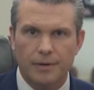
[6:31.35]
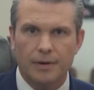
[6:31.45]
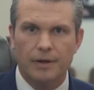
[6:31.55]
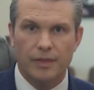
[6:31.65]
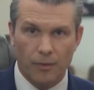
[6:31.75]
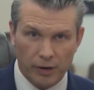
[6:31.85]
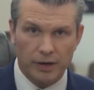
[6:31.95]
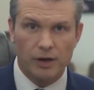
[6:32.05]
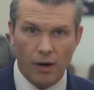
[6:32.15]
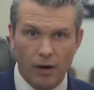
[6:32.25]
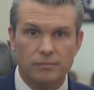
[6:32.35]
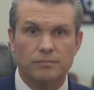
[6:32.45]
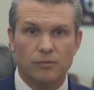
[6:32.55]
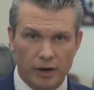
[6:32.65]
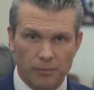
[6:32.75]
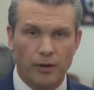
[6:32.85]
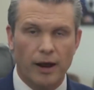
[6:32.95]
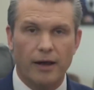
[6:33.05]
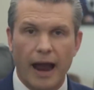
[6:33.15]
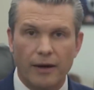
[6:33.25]
And then we're going to go out, we're going to put
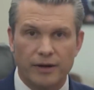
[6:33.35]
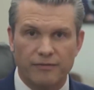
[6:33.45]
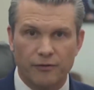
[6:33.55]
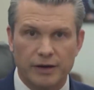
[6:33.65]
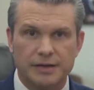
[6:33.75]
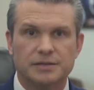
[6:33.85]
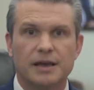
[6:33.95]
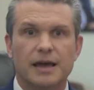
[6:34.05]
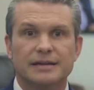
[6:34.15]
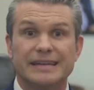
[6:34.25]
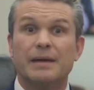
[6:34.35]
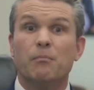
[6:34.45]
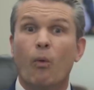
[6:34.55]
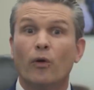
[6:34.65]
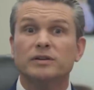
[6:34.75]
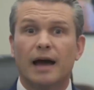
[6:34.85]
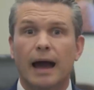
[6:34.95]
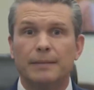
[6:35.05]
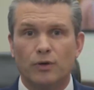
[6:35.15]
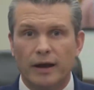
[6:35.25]
out a hiring freeze and take more
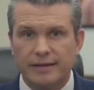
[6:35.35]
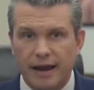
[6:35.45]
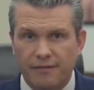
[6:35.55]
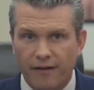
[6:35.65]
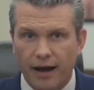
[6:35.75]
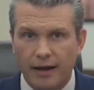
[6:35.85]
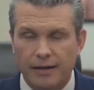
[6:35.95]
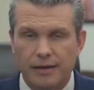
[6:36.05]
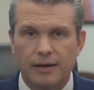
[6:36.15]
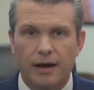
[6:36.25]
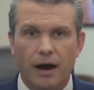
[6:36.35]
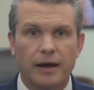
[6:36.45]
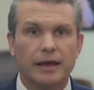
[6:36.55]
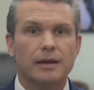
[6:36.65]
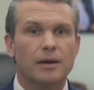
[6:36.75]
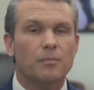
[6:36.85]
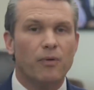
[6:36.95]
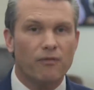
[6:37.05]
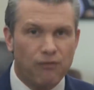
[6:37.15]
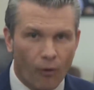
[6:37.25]
time to identify on a
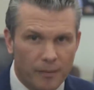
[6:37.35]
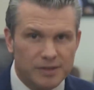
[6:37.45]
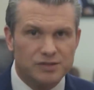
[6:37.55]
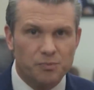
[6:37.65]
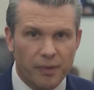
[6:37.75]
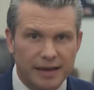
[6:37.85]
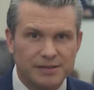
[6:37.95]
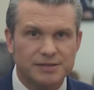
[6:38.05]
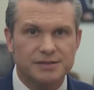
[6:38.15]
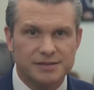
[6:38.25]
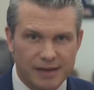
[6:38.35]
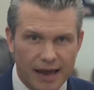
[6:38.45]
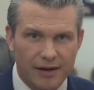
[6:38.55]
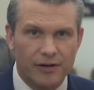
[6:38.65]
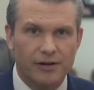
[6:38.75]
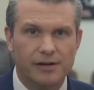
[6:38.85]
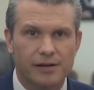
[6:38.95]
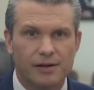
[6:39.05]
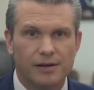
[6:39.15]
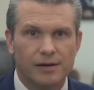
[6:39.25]
performance-based standard
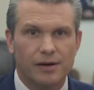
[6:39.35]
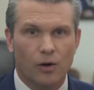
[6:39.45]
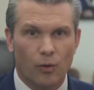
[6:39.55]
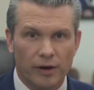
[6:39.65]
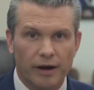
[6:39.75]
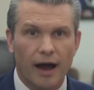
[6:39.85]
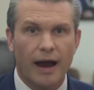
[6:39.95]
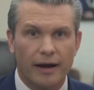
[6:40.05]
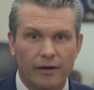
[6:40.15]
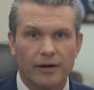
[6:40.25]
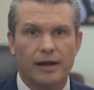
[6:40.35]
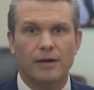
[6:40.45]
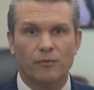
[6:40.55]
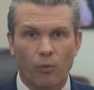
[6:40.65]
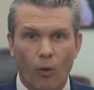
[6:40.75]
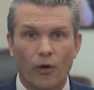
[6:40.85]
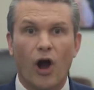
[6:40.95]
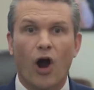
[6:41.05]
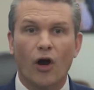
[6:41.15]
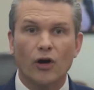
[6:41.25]
who we're going to hire and reward
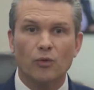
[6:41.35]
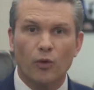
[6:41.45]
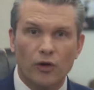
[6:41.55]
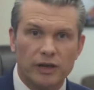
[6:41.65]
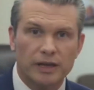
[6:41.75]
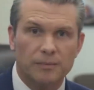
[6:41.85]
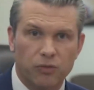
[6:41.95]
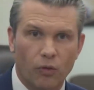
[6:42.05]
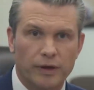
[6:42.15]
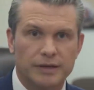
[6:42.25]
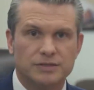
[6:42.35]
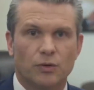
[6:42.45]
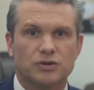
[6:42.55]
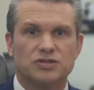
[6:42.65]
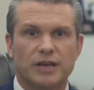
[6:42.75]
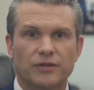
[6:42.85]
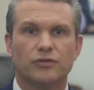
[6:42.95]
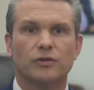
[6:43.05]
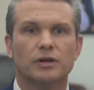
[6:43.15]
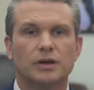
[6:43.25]
hard-working employees who are
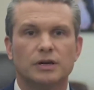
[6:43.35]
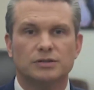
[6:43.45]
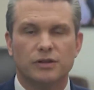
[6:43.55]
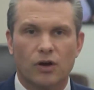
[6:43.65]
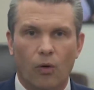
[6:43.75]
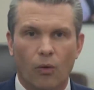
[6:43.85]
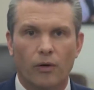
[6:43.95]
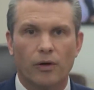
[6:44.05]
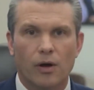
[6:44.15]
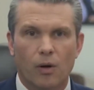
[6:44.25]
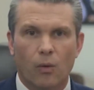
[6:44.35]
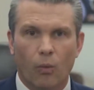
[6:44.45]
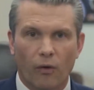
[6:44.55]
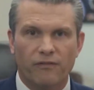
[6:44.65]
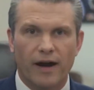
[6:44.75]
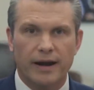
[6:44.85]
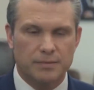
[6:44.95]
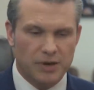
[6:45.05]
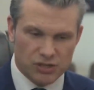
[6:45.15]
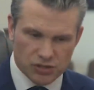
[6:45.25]
central to the core warfighting
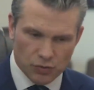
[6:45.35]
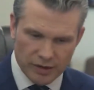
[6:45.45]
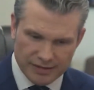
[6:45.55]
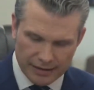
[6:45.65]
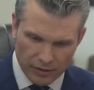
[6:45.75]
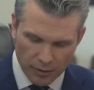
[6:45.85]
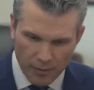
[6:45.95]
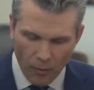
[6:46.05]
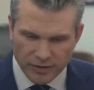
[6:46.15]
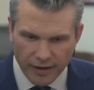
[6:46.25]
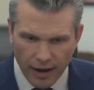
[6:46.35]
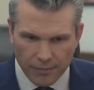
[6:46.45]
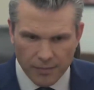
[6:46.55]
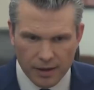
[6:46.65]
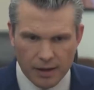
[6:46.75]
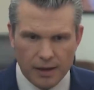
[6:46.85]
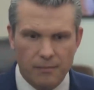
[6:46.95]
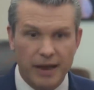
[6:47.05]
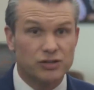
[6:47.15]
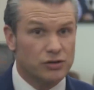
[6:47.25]
mission. So we're going to take a little bit more time,
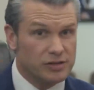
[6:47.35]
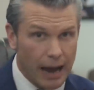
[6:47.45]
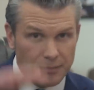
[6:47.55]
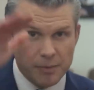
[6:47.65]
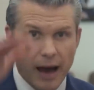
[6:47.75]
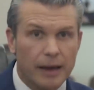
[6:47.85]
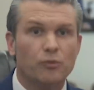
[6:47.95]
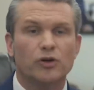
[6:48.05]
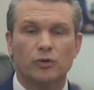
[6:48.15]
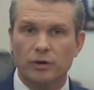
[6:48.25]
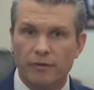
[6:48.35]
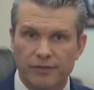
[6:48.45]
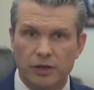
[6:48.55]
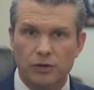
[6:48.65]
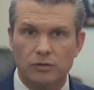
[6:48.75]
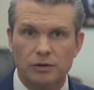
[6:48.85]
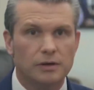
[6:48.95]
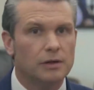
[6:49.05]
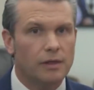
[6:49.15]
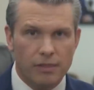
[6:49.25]
make sure top to bottom we're doing a review.
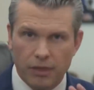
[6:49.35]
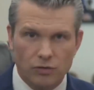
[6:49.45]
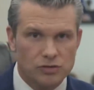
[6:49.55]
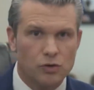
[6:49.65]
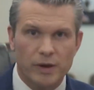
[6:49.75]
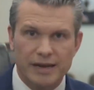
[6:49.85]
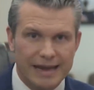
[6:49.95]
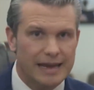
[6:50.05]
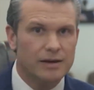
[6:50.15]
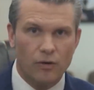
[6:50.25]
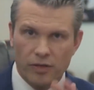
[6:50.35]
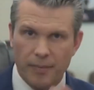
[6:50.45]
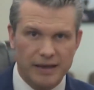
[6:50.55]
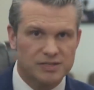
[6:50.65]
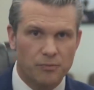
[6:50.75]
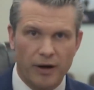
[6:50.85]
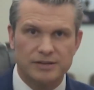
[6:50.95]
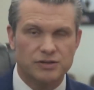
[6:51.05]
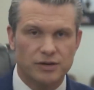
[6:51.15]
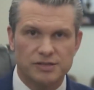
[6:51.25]
Those who we need, who are the best and
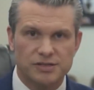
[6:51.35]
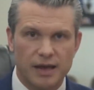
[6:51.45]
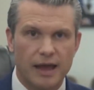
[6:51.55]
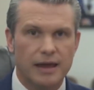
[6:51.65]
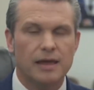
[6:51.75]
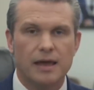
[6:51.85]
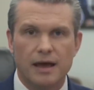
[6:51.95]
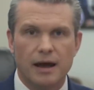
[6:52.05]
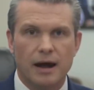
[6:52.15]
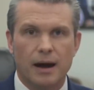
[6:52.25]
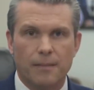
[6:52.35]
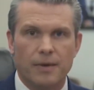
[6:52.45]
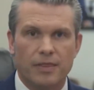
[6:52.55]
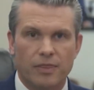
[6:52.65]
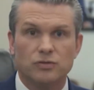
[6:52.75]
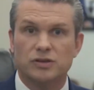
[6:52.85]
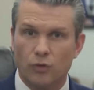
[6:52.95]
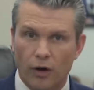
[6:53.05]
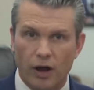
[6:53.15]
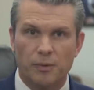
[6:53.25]
brightest, are going to stay. Those
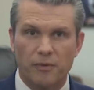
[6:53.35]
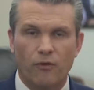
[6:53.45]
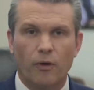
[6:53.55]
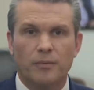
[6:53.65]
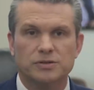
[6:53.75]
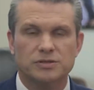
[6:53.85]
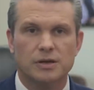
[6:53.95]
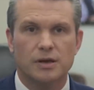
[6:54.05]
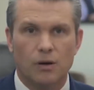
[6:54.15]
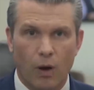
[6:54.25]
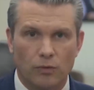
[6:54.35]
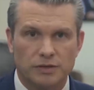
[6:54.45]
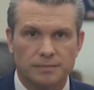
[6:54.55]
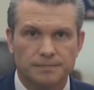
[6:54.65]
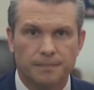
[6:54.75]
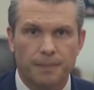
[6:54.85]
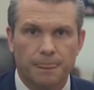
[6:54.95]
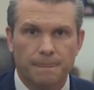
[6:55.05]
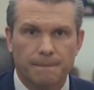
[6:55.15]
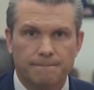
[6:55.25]
who are underperformers won't.
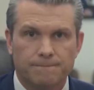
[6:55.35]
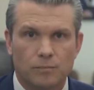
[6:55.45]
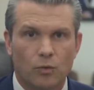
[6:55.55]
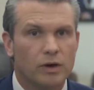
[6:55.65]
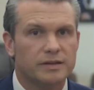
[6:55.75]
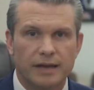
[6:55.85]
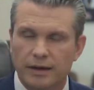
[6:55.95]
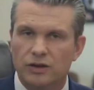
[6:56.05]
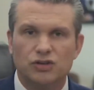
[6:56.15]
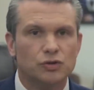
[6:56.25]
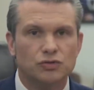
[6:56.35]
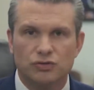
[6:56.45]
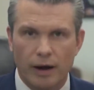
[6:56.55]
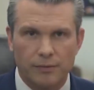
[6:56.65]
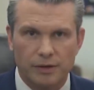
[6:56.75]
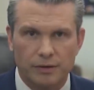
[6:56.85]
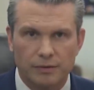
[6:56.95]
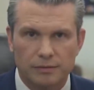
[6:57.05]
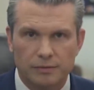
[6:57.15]
We'll continue to shoot straight with you.